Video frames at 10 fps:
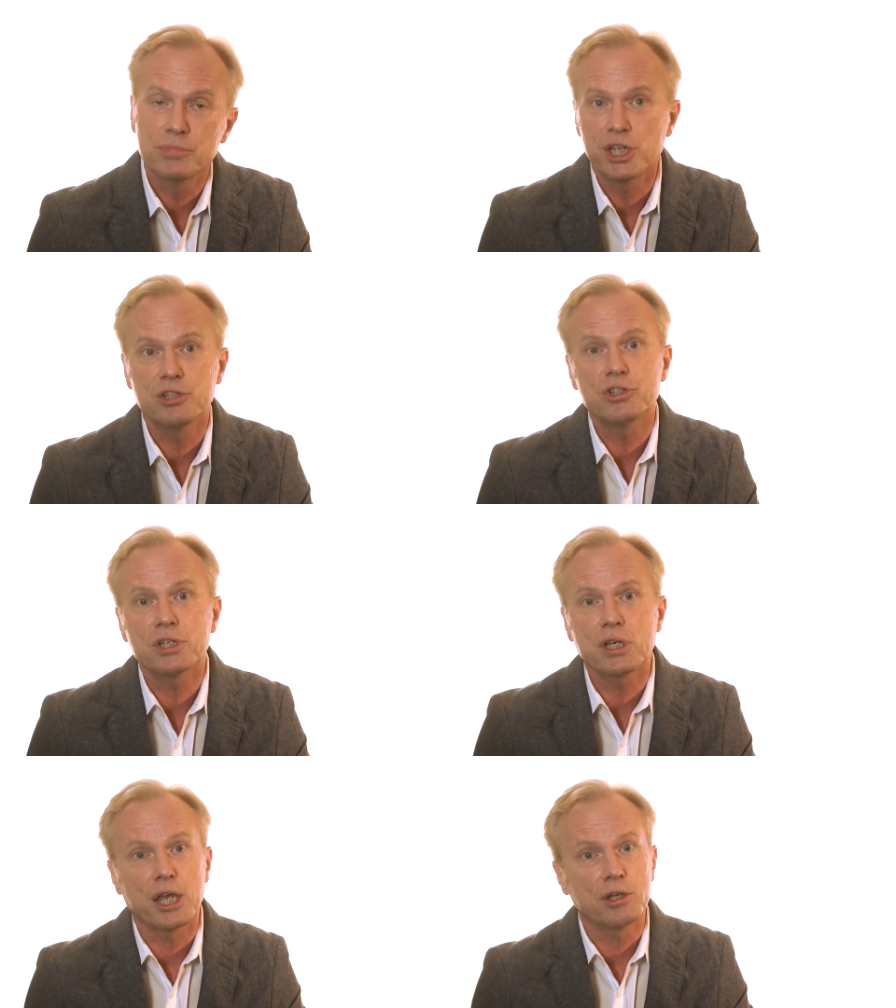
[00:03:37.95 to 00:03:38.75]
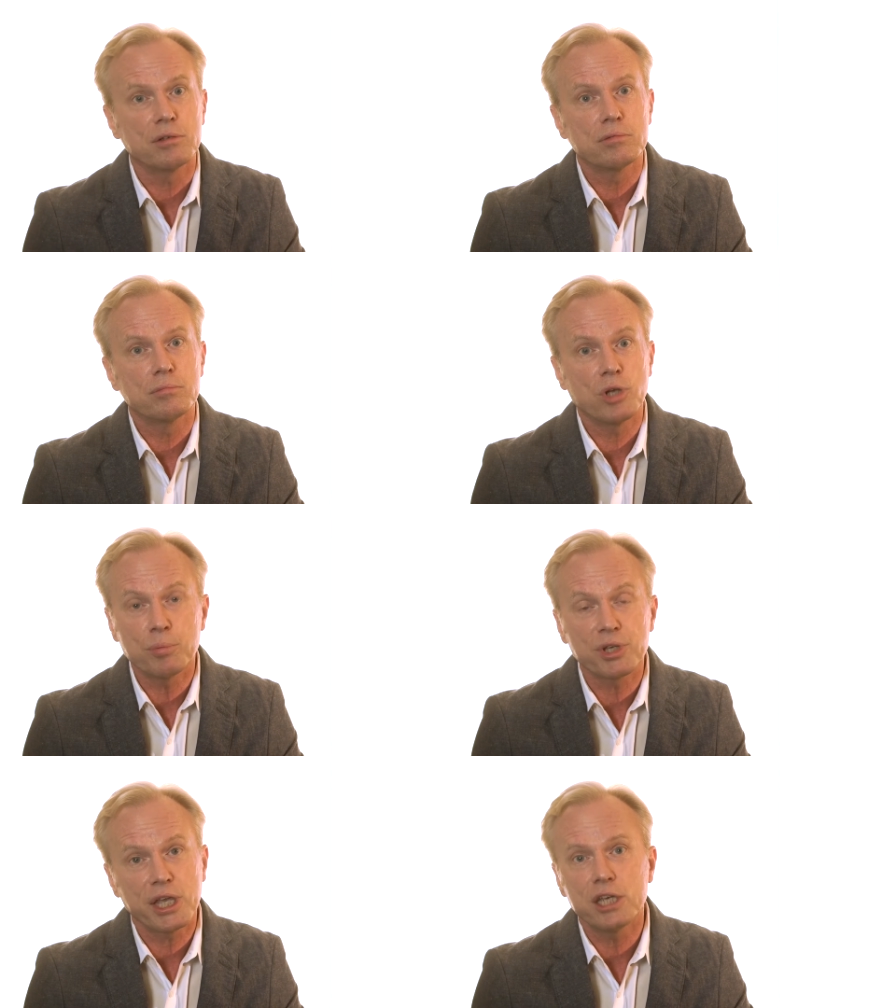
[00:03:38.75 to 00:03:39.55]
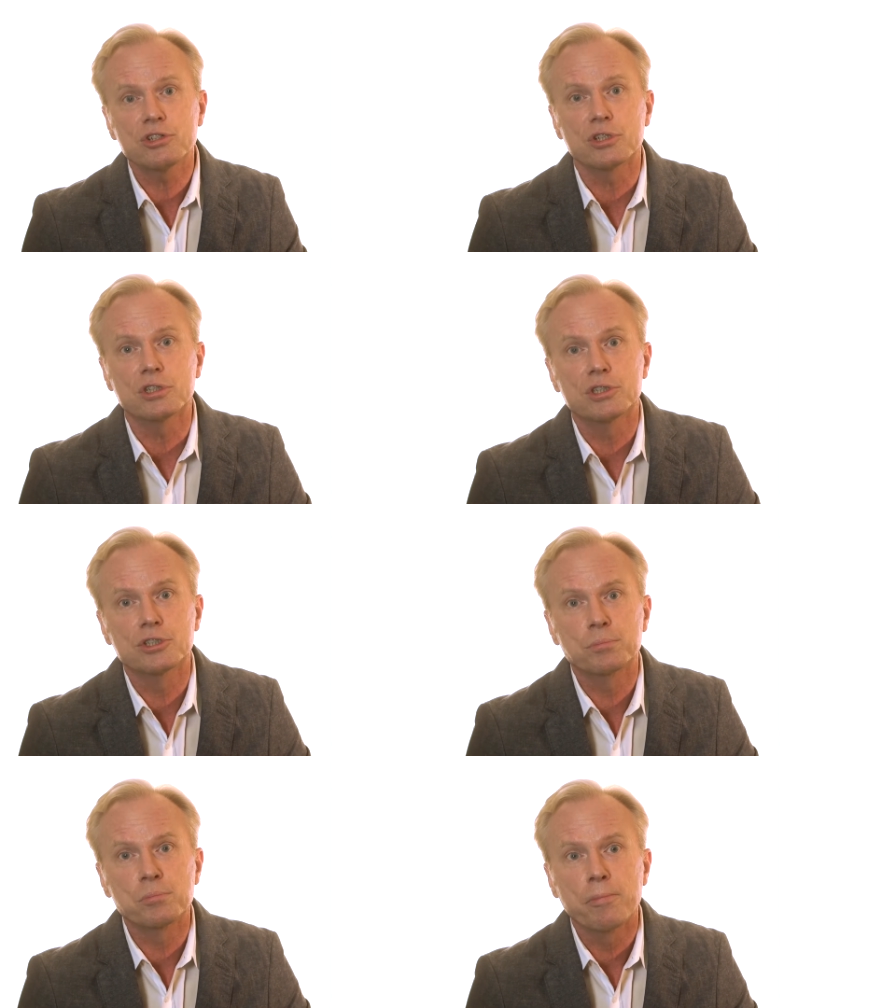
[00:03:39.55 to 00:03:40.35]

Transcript: teaching, and publications.